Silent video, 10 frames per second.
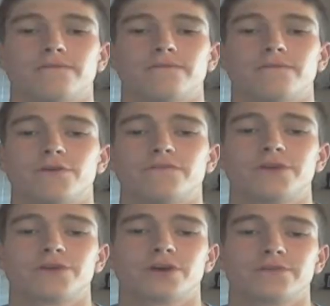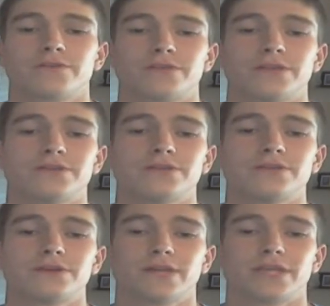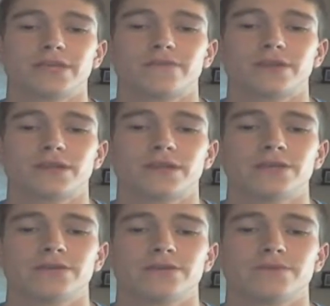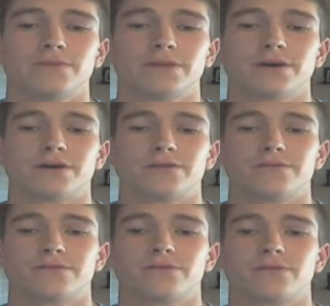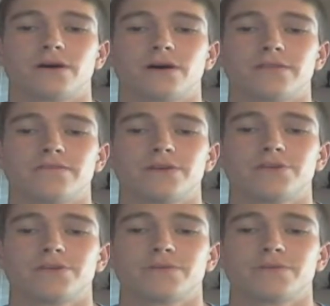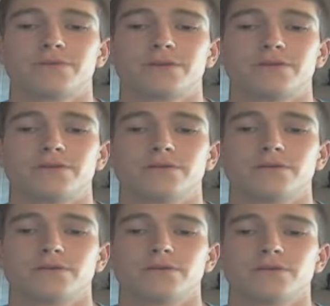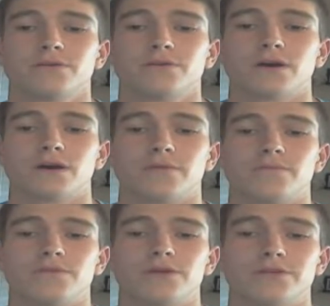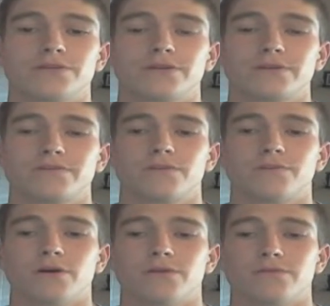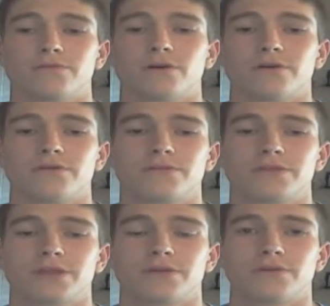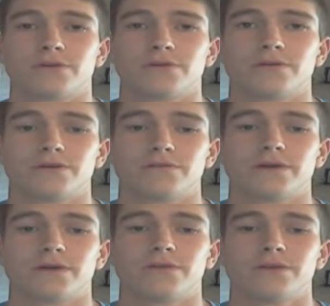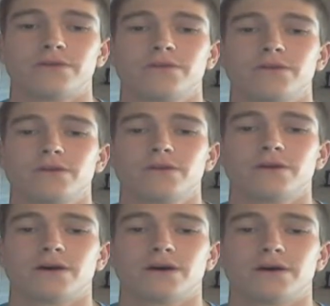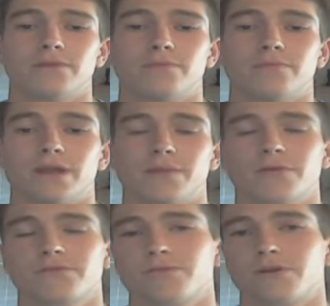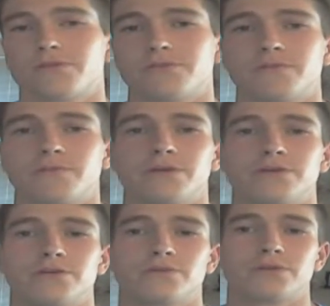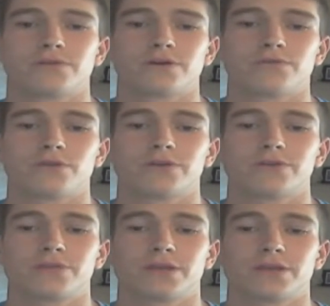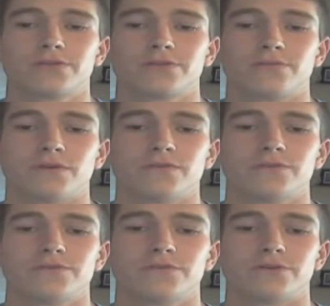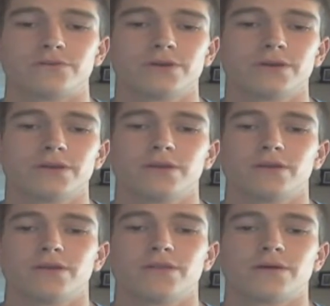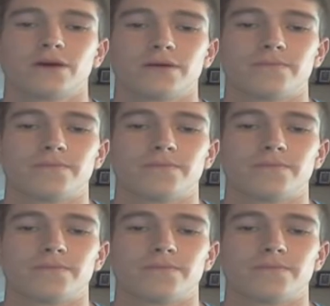For fish authenticity, I gave it an 8 because the fish seemed to be realistic for the bodies of water that they were found in. But I'm also not too familiar with Russian lakes and rivers, so I